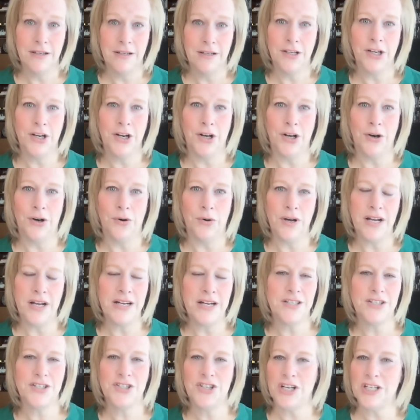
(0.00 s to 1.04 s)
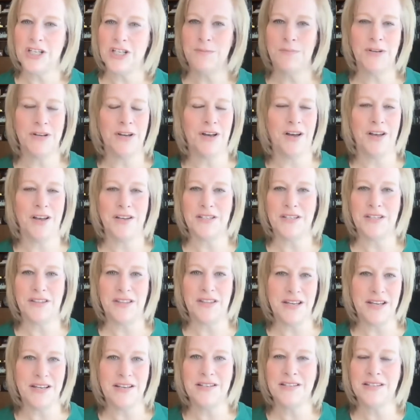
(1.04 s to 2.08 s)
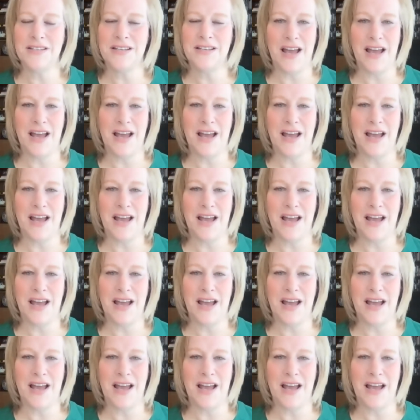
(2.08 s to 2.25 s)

It's just because things